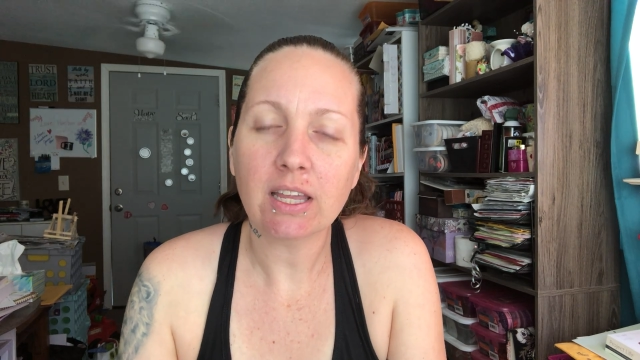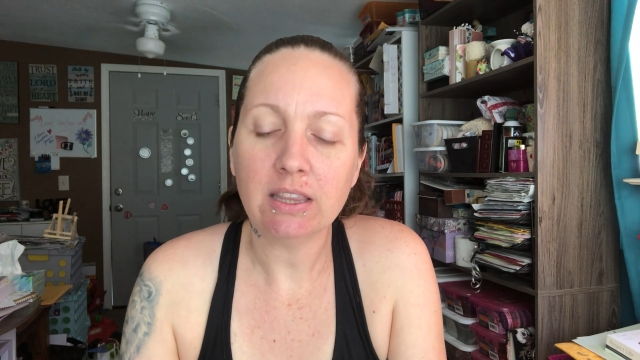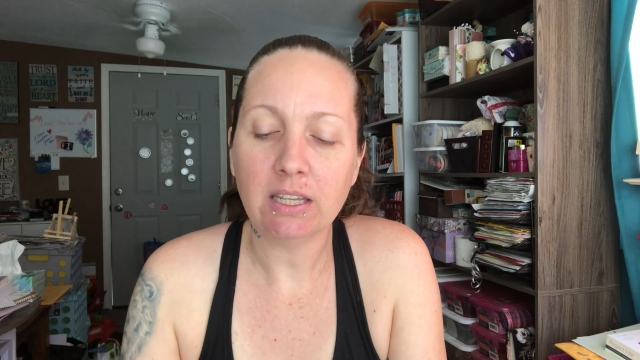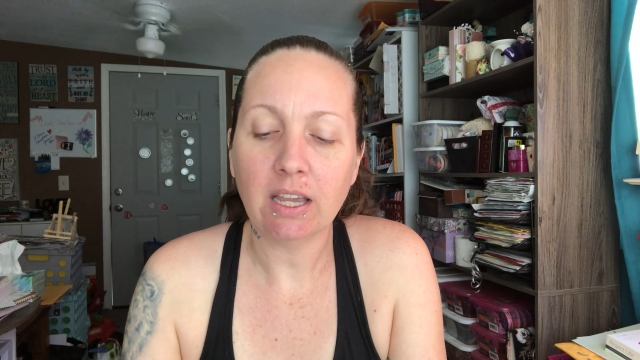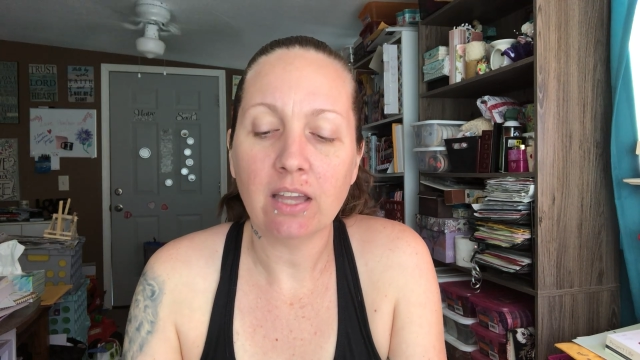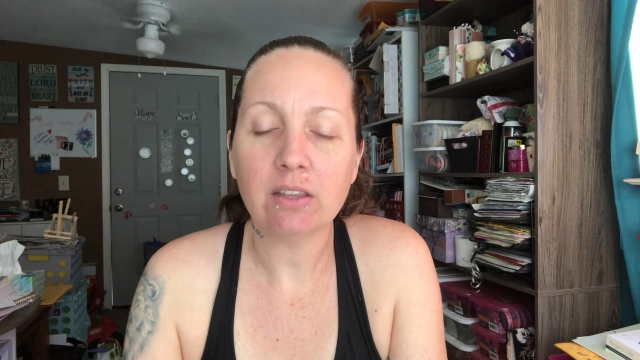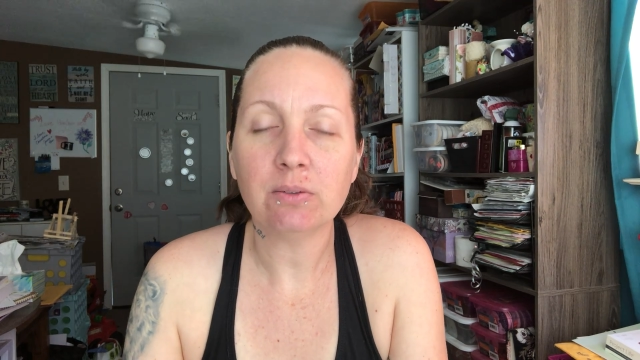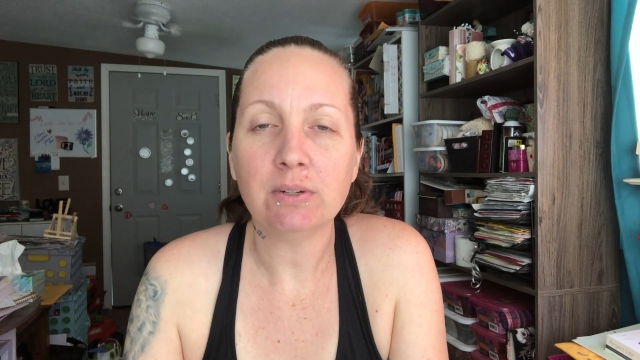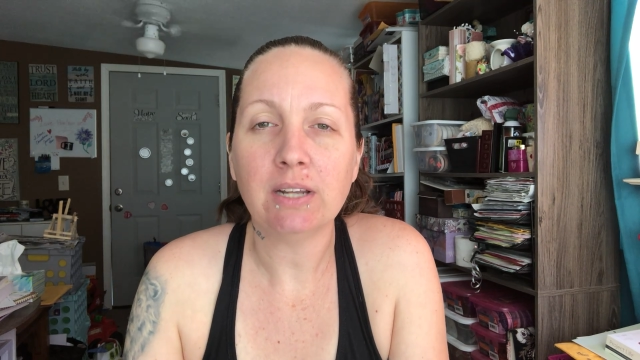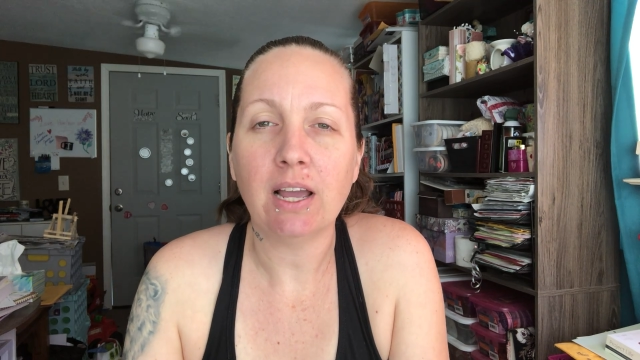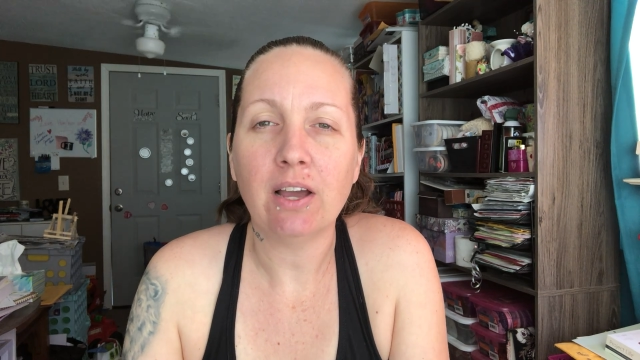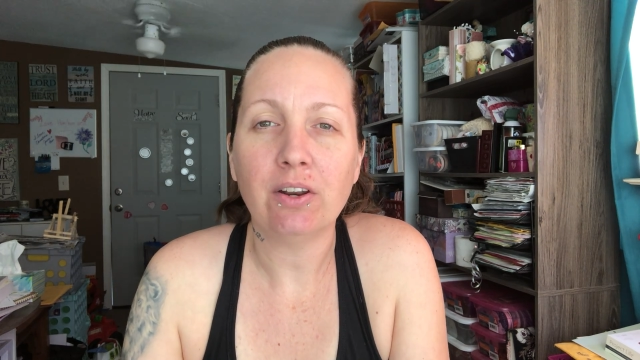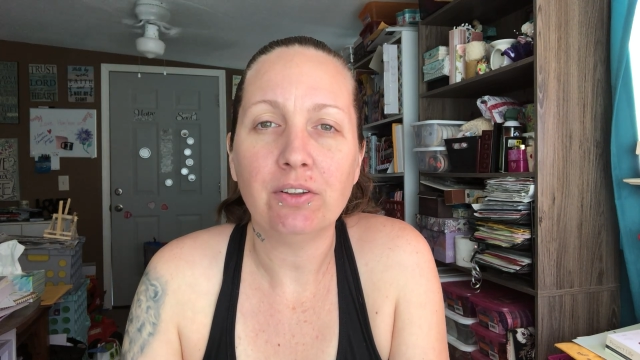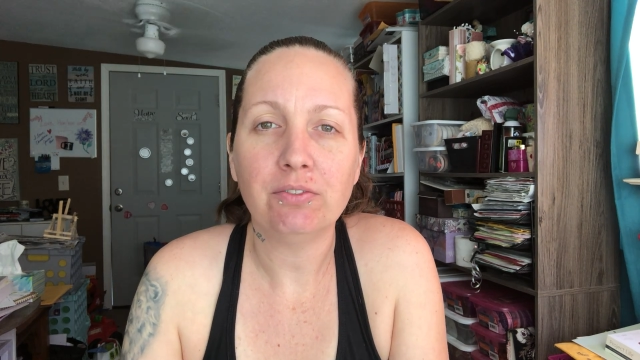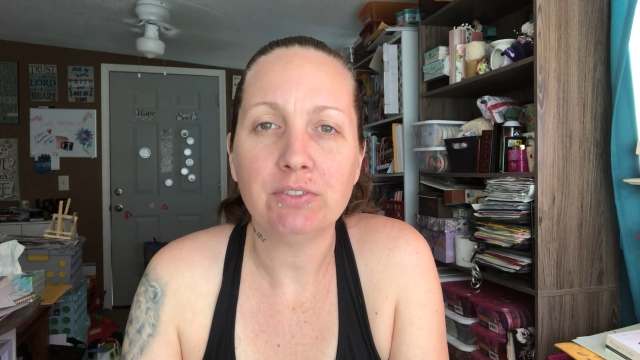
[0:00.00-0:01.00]
and the other one
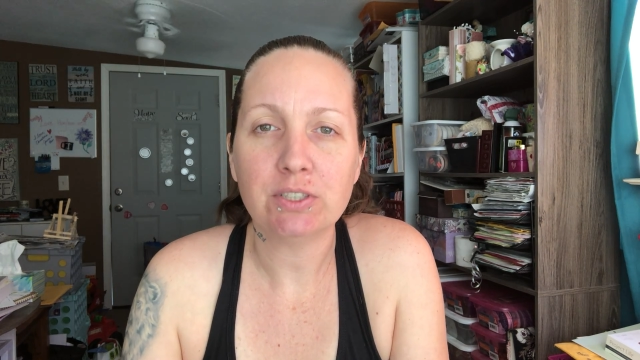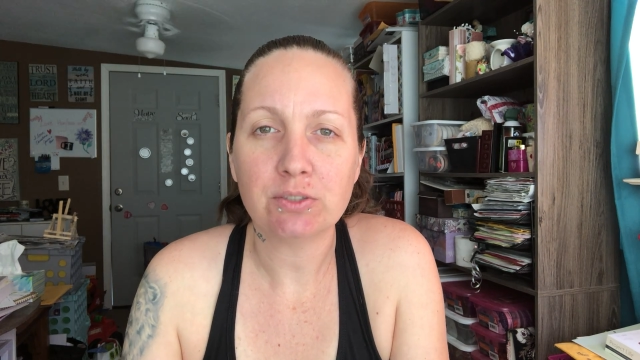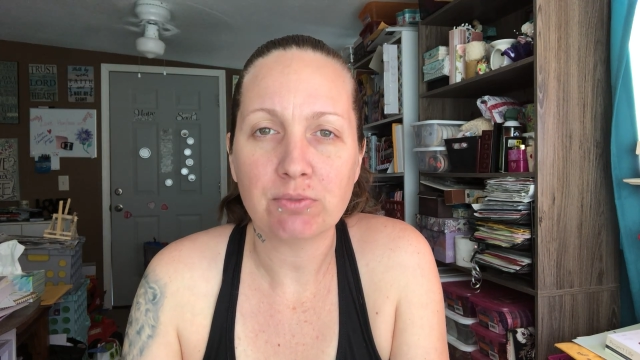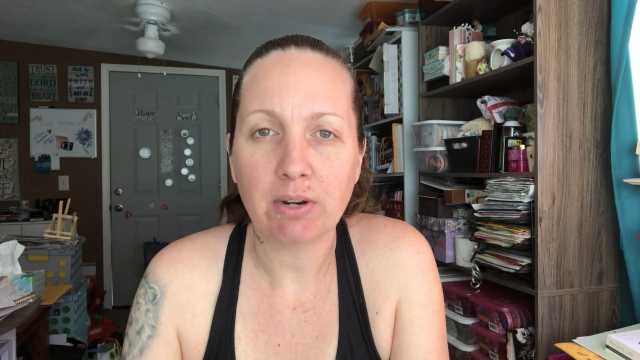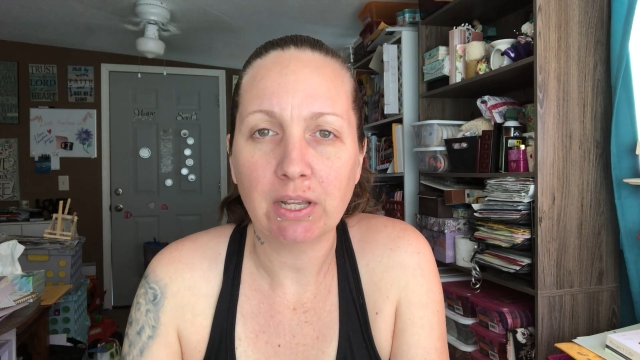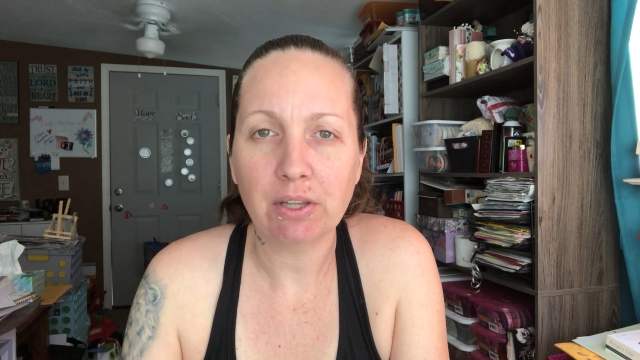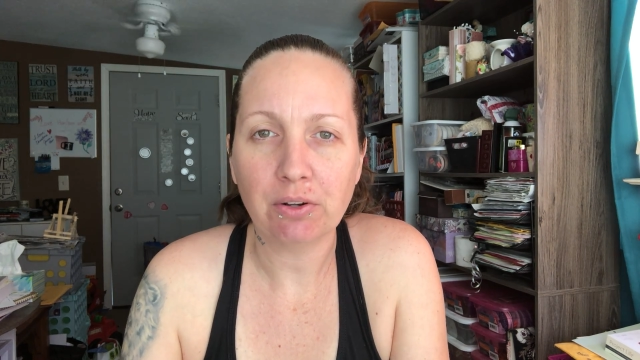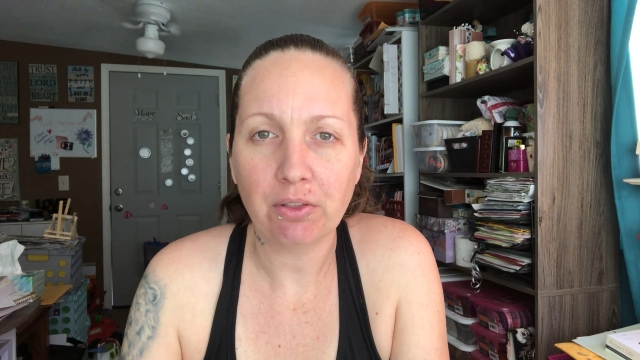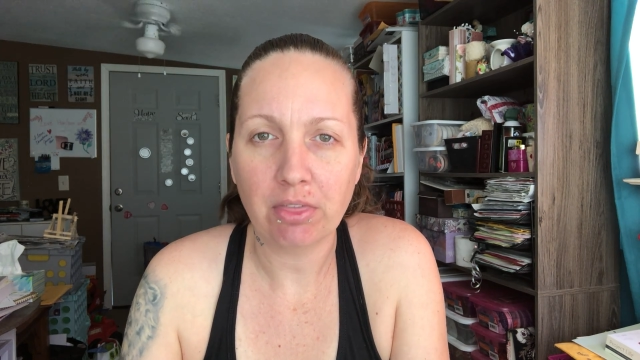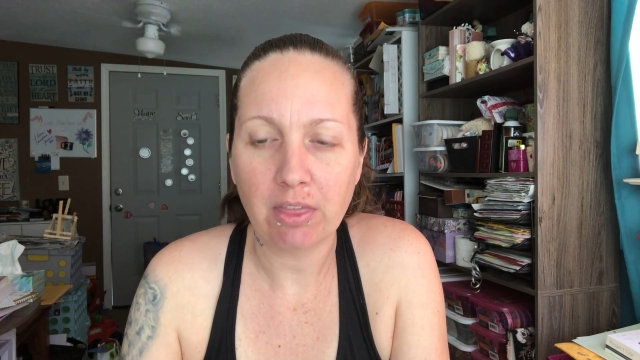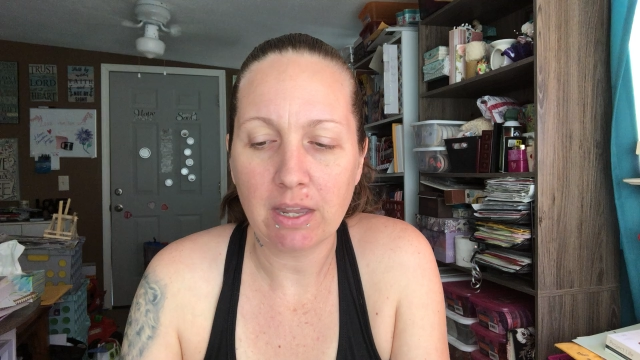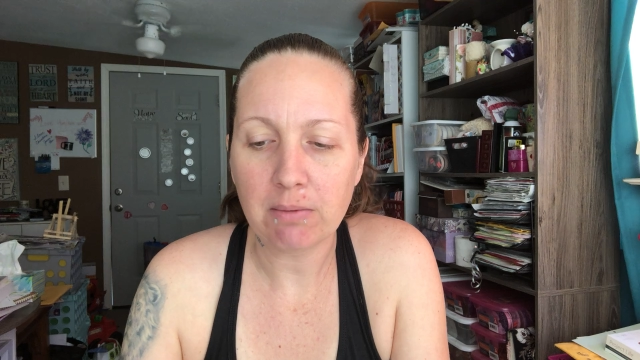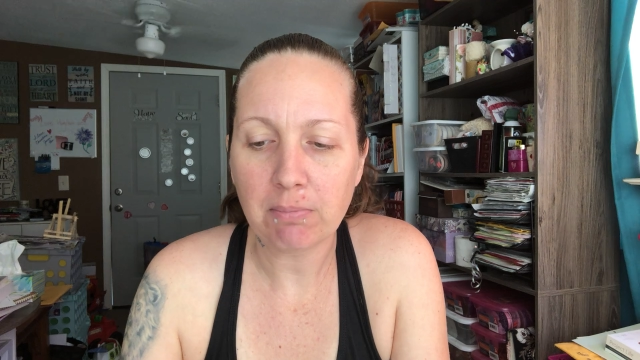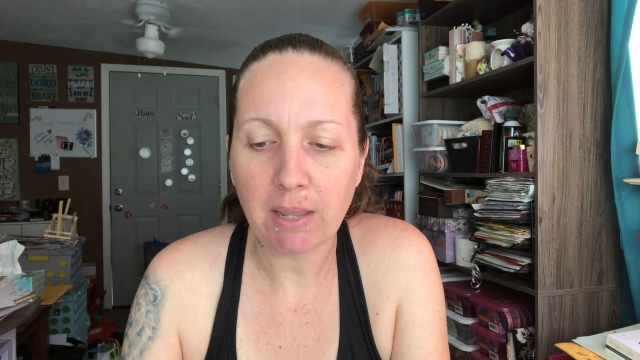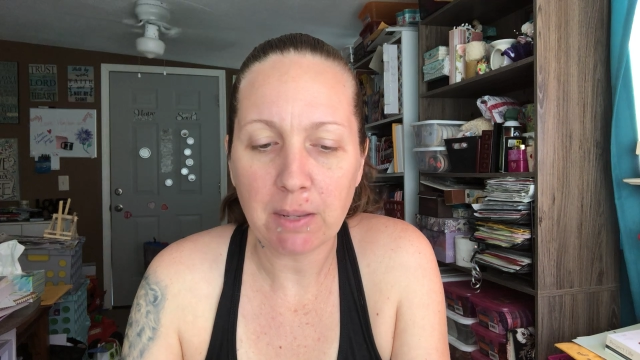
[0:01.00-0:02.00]
out of just regular
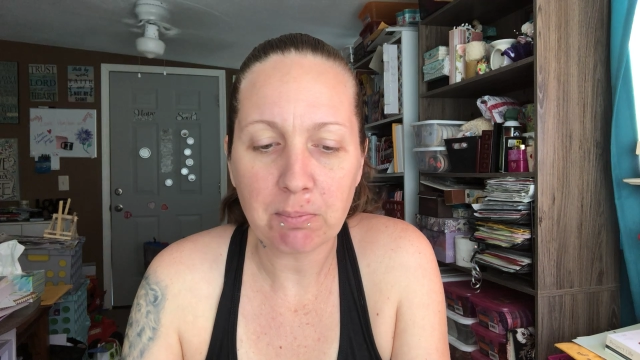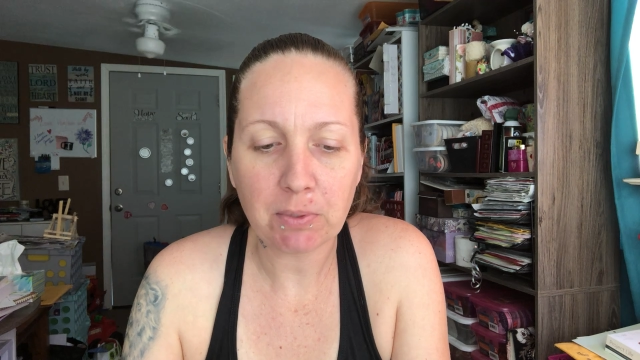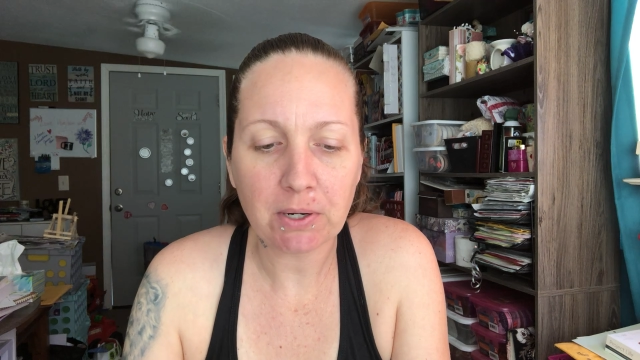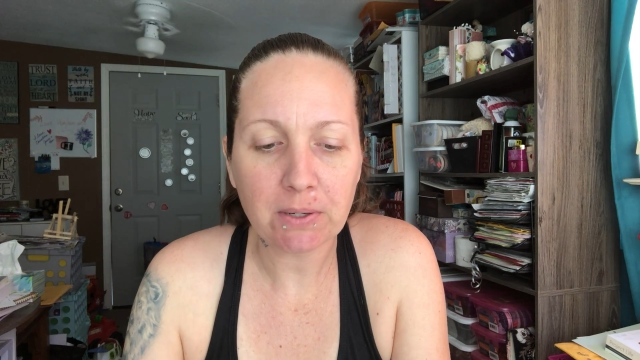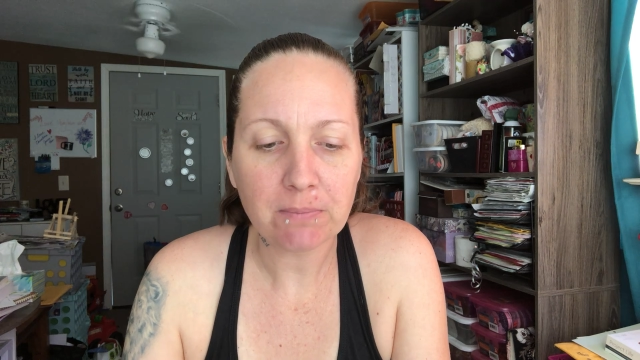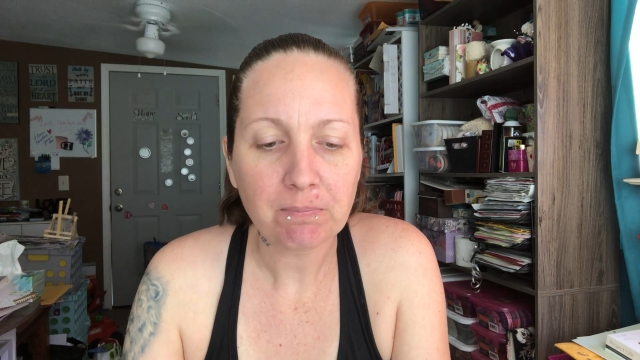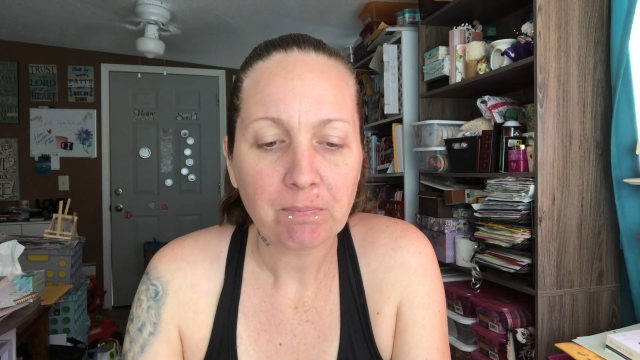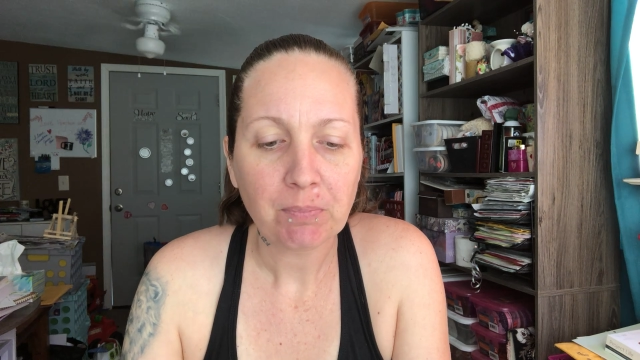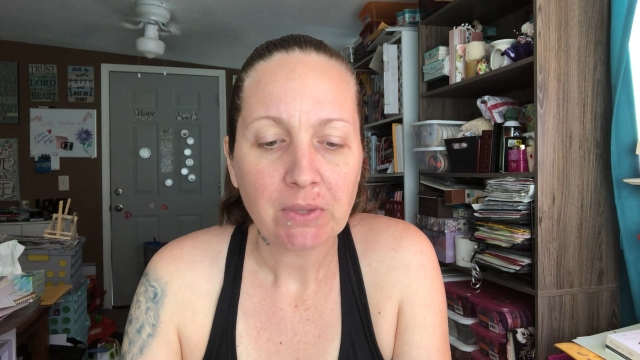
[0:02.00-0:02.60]
thin paper.